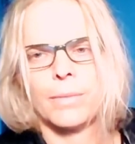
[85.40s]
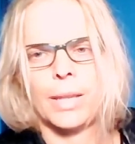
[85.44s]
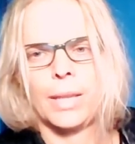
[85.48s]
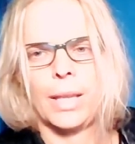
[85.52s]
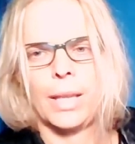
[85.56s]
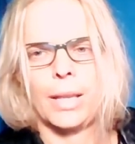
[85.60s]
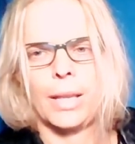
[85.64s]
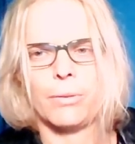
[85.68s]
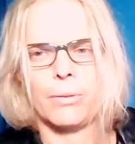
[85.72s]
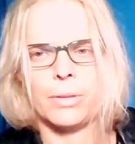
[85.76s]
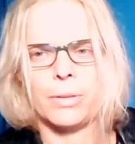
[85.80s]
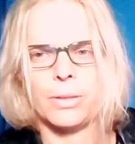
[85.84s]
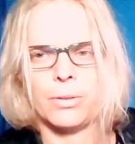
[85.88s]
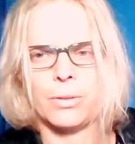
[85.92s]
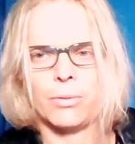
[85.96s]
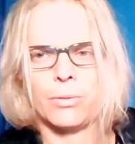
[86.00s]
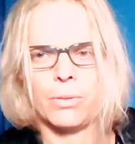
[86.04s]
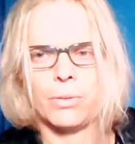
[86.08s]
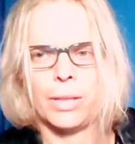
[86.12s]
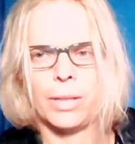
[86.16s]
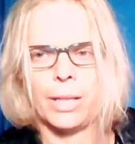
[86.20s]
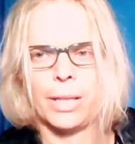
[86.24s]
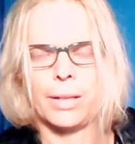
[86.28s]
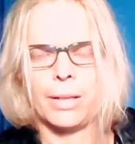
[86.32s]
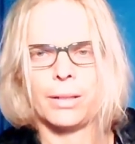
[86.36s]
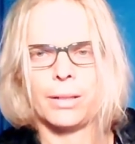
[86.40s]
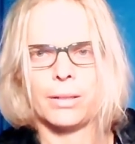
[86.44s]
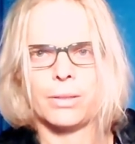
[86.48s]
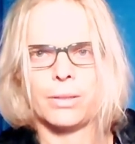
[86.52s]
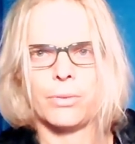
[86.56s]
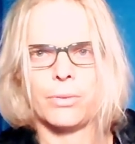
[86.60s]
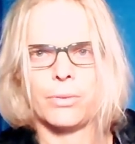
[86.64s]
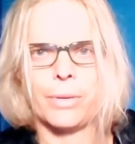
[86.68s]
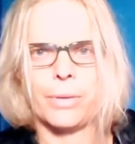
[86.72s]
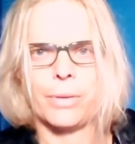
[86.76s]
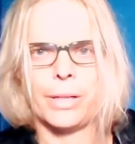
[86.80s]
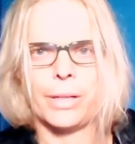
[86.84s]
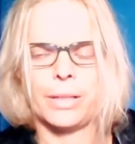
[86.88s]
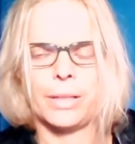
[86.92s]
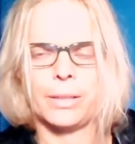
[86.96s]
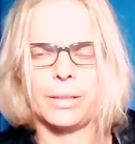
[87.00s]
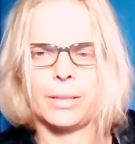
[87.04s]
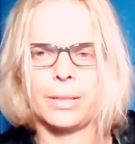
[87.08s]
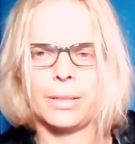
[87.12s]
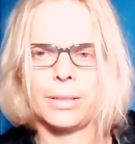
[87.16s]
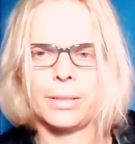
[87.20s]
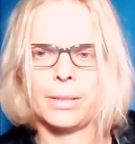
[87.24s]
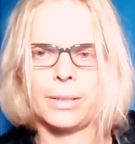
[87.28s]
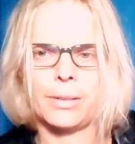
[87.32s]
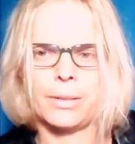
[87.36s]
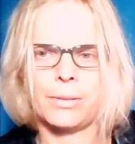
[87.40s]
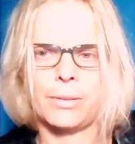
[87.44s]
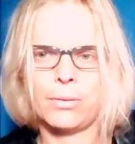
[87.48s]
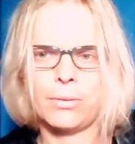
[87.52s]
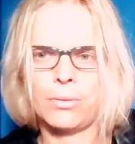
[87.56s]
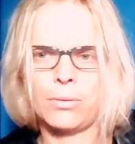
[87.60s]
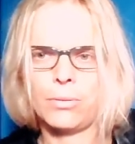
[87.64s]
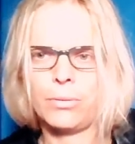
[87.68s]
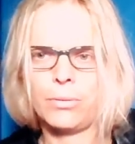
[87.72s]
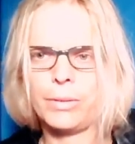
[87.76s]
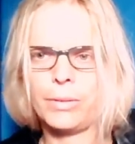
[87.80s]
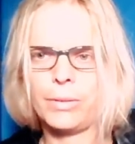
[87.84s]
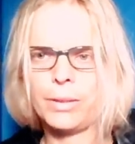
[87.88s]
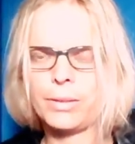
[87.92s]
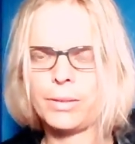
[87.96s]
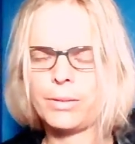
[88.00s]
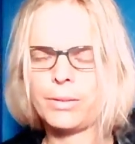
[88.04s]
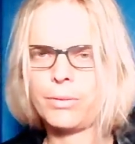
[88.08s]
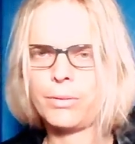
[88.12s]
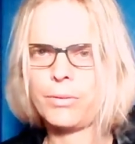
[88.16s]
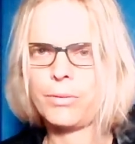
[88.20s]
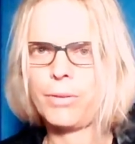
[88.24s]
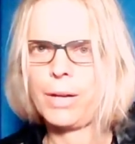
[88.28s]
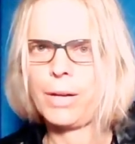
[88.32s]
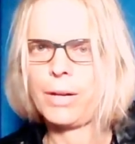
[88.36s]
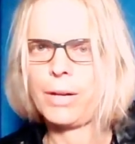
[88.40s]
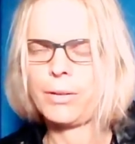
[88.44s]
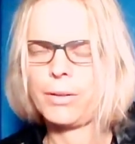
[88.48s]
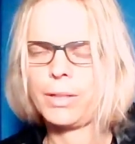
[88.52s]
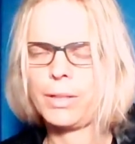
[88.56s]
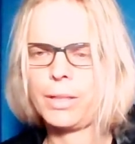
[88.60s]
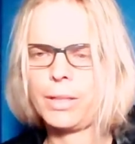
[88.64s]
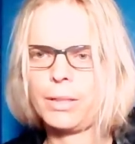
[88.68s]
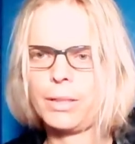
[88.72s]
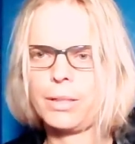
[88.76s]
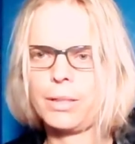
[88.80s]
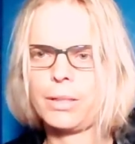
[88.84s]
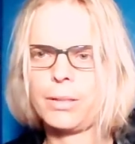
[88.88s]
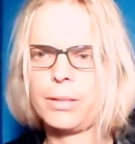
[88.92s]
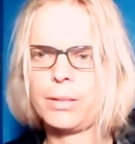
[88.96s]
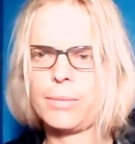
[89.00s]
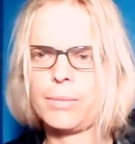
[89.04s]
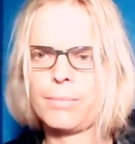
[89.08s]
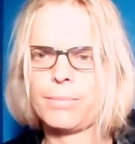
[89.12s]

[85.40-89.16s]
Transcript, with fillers: He was only in his twenties only so grounded.